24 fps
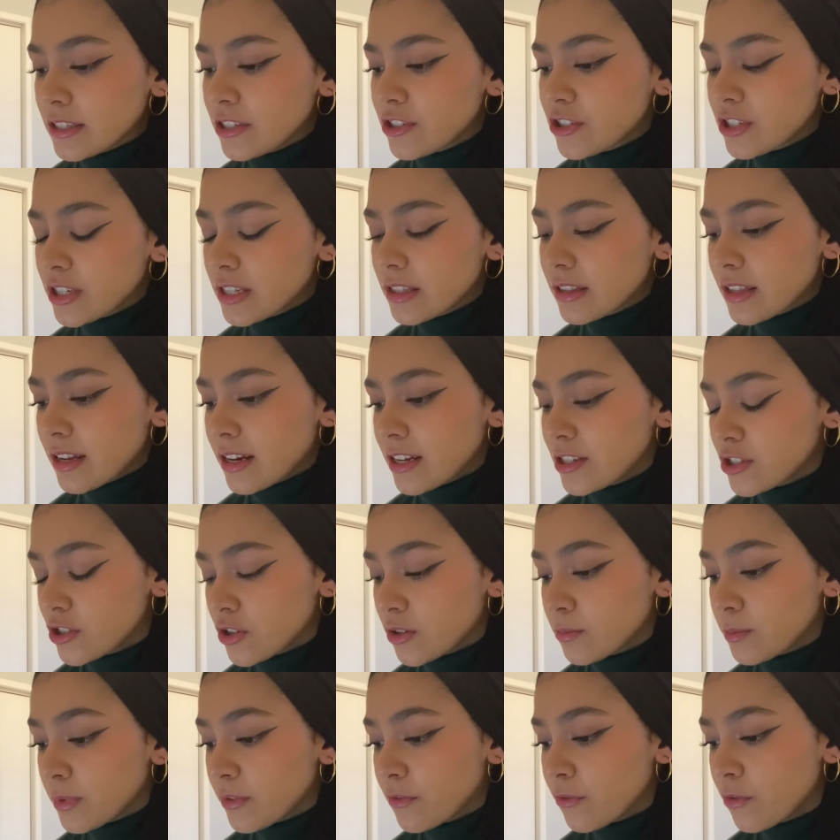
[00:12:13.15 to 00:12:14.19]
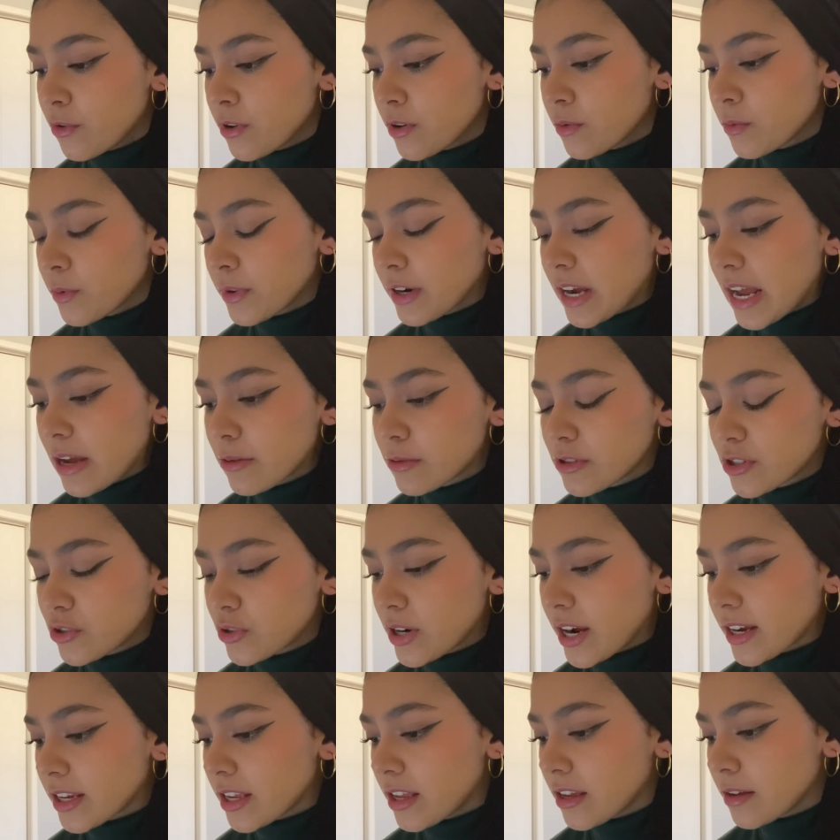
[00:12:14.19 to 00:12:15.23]
sheet that I showed before, where I was
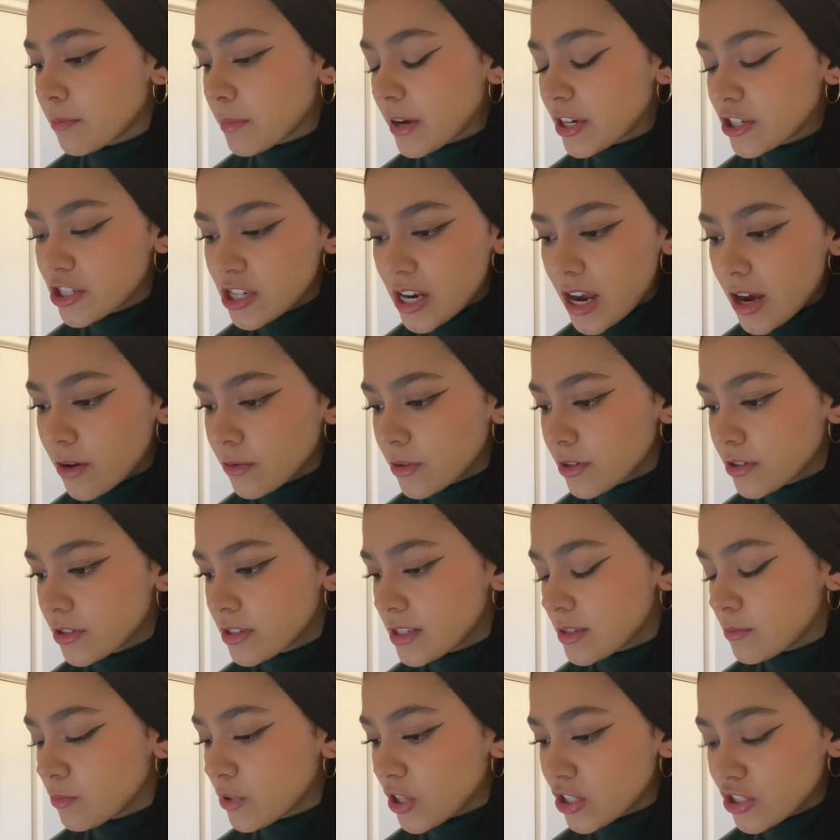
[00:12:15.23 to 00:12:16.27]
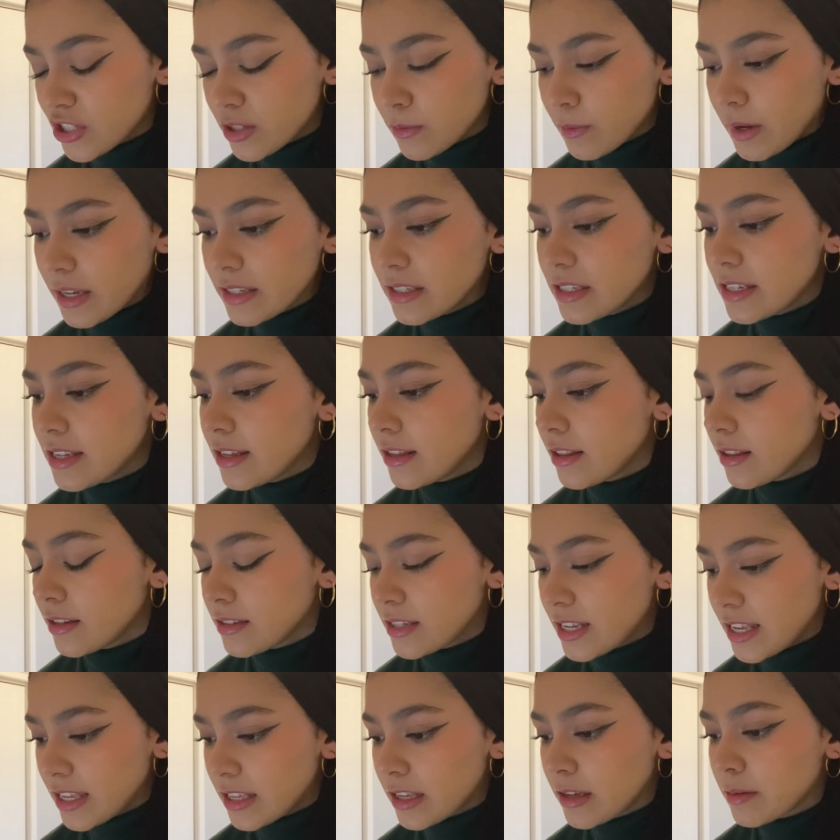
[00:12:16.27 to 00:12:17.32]
tracking my showers and brushing my teeth and
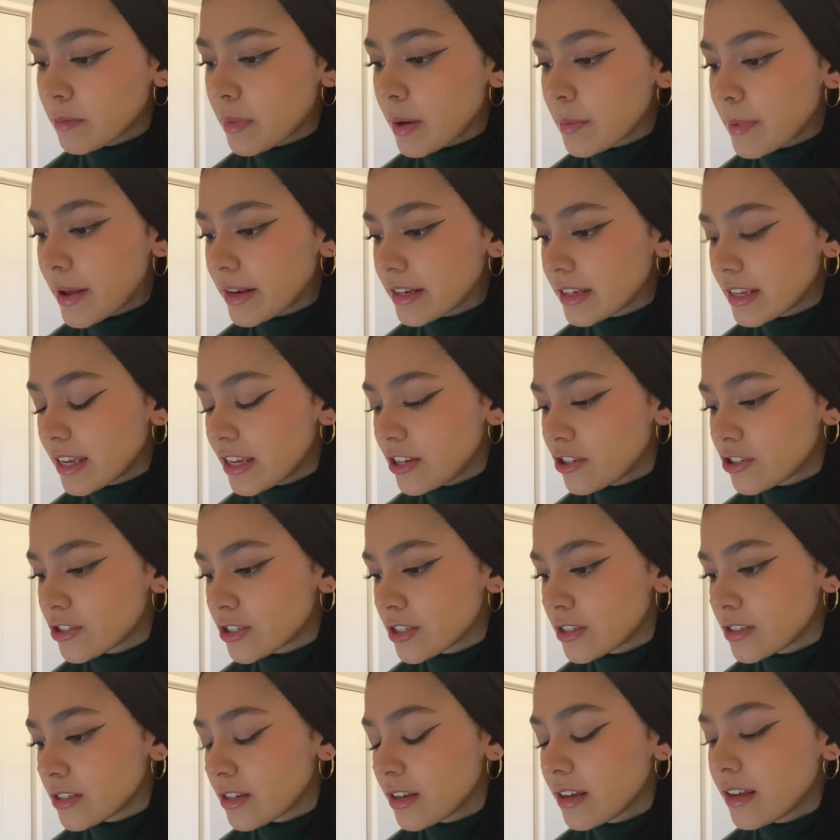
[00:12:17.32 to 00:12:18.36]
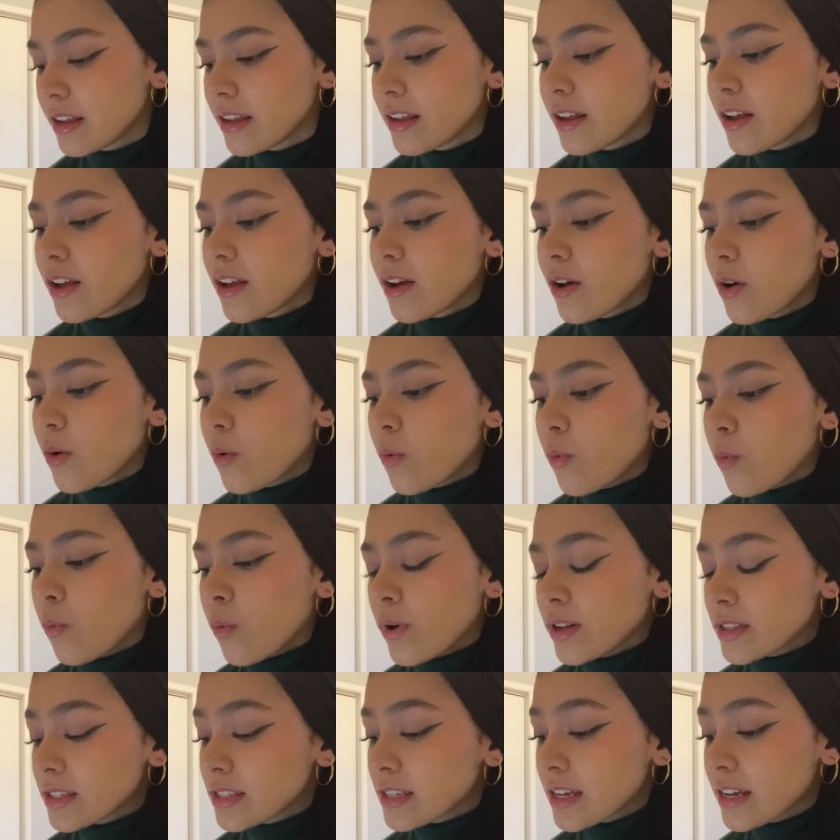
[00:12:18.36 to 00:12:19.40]
taking my medication,
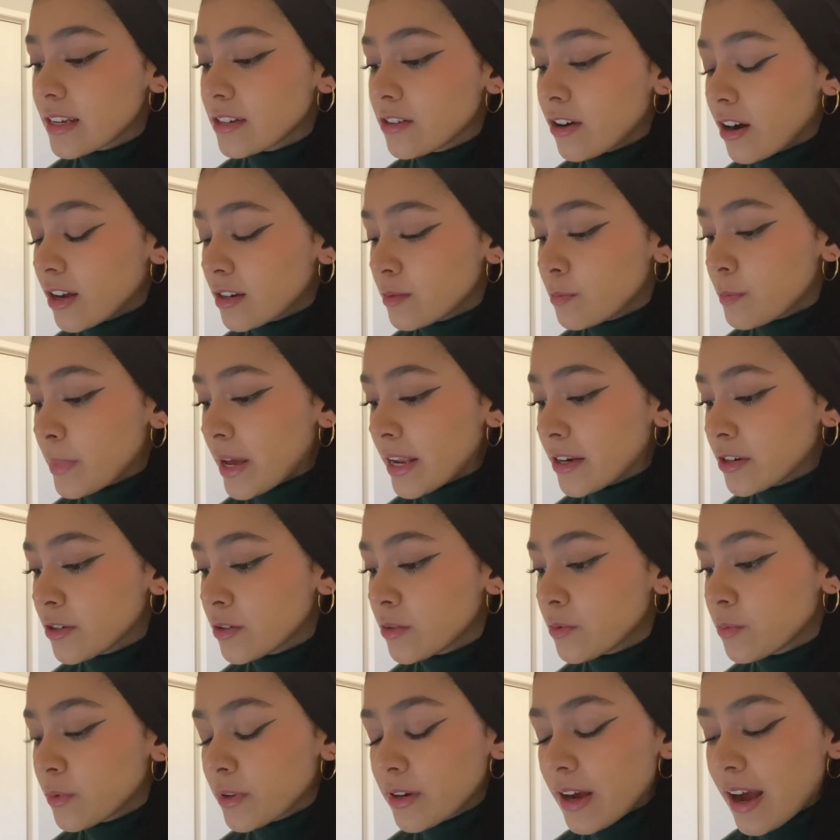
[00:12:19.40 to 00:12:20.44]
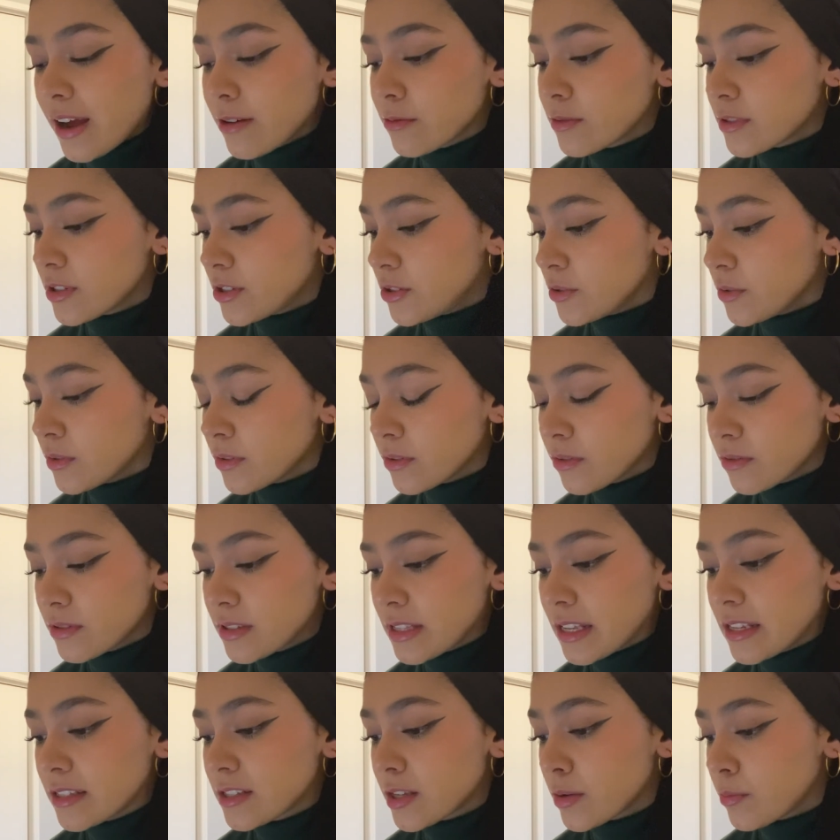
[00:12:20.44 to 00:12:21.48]
once I had gotten better where I was doing those
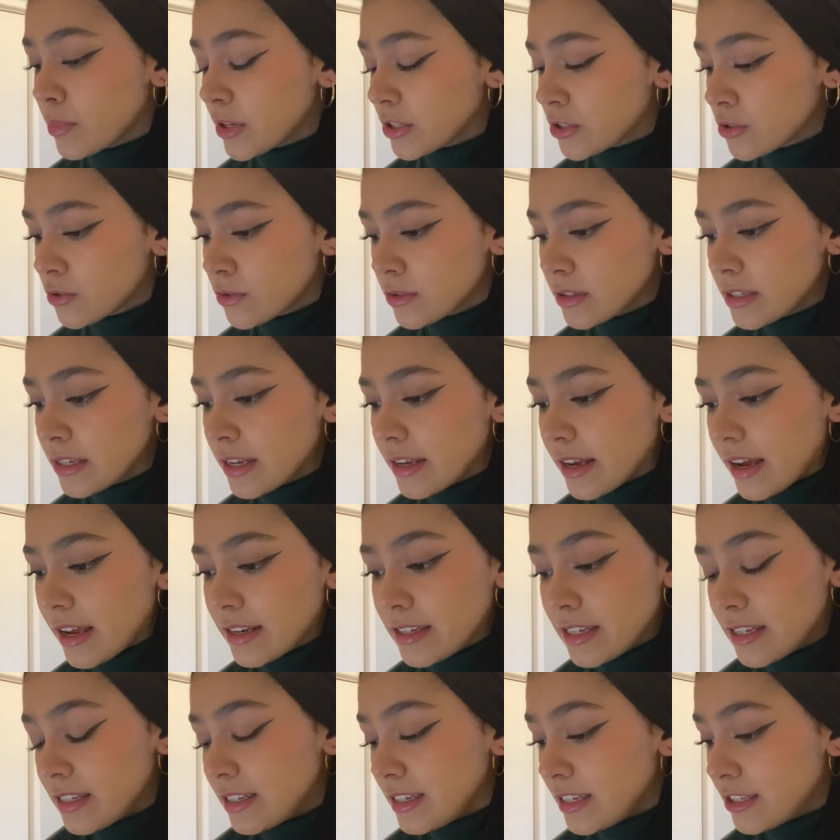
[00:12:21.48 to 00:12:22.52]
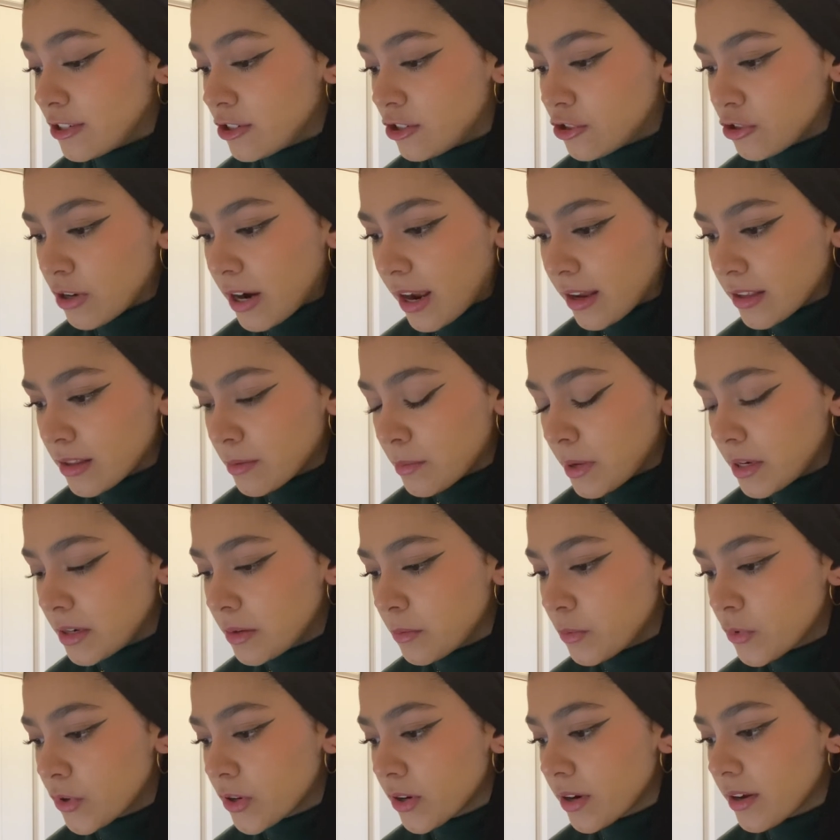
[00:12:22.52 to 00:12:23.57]
things habitually, I didn't need to track them
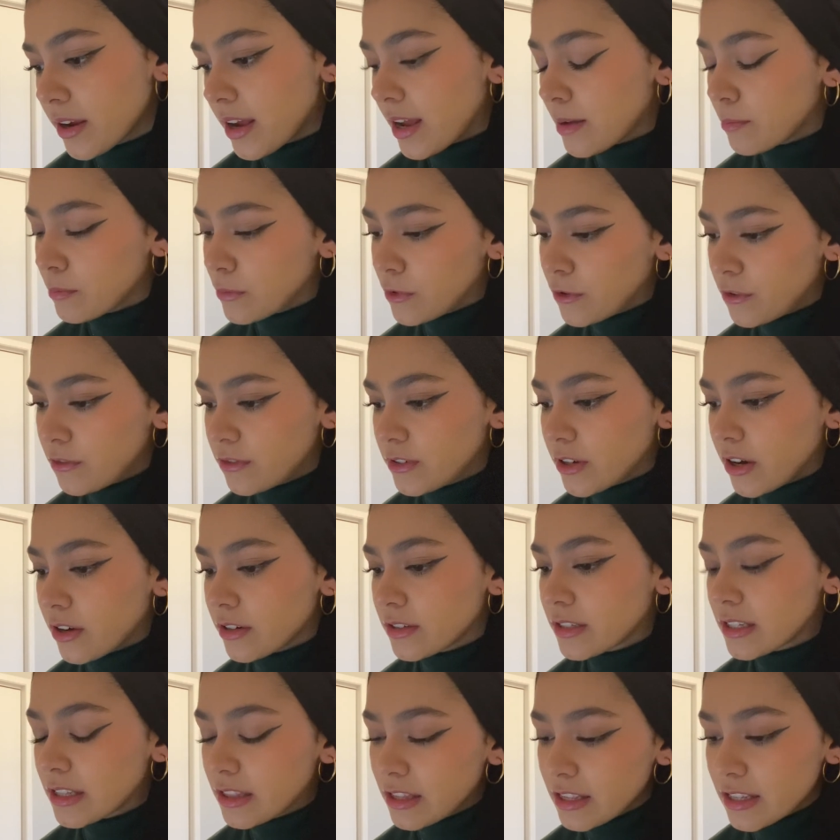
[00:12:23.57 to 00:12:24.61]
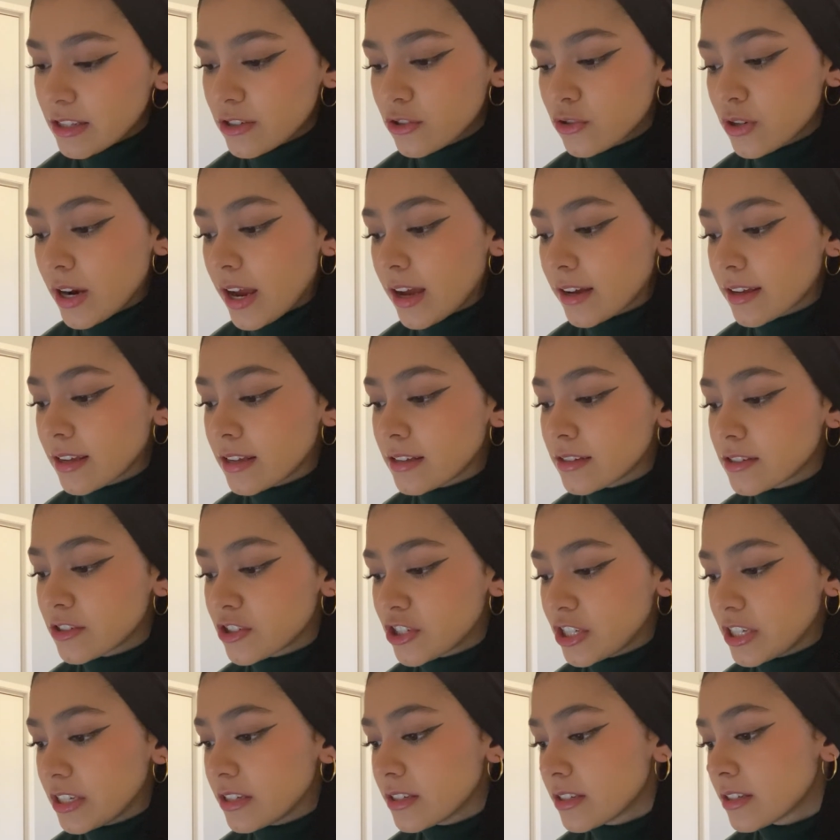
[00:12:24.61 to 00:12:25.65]
anymore. I moved on to this tracking
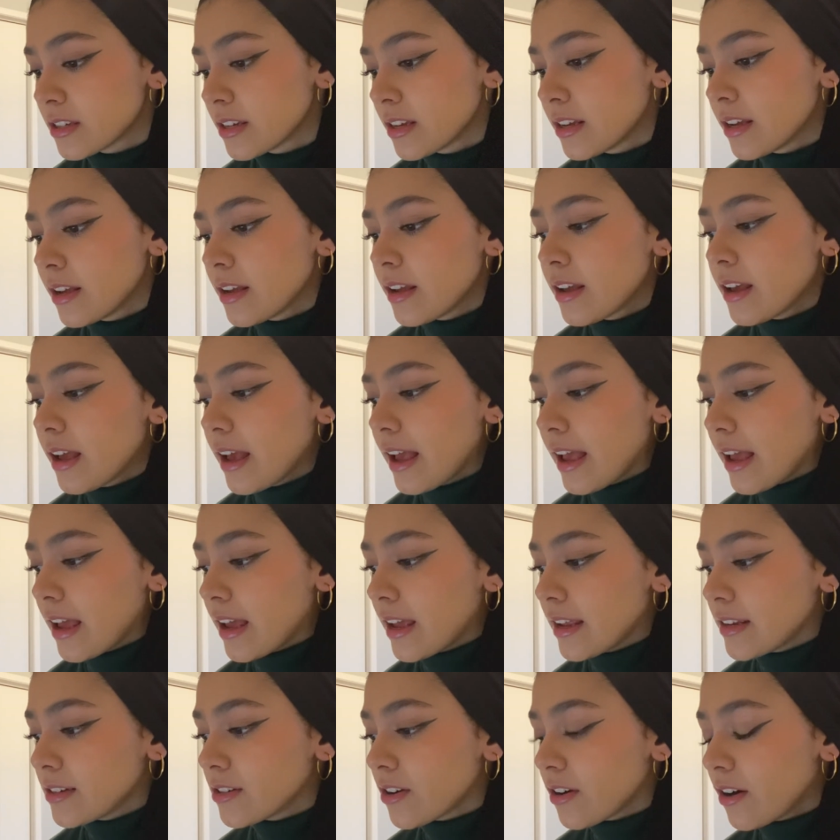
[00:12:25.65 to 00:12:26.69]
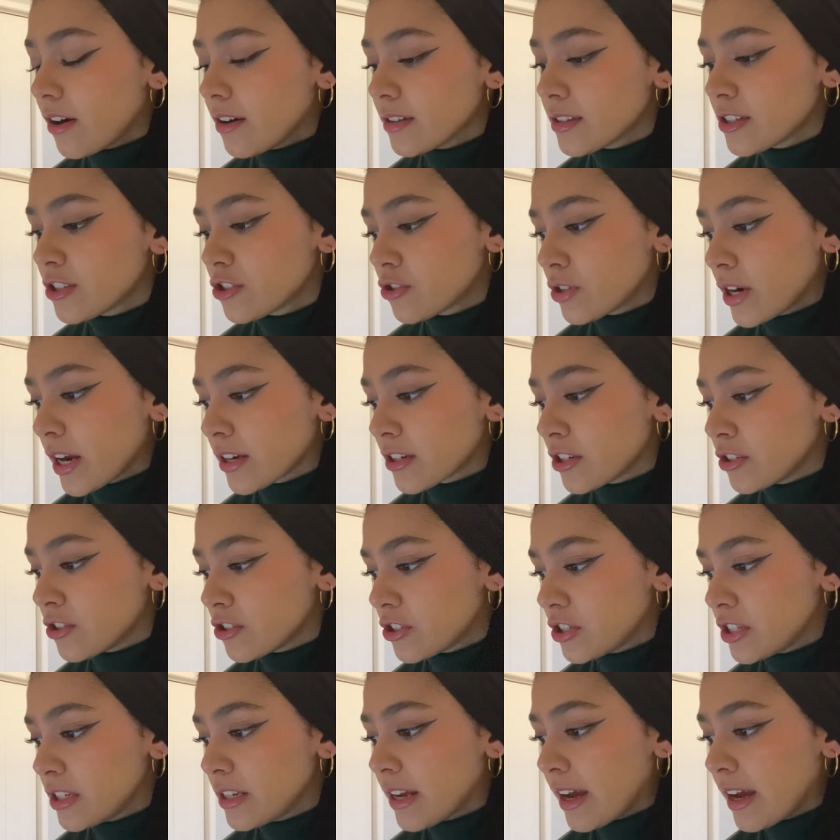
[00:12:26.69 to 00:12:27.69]
sheet. And on this tracking sheet,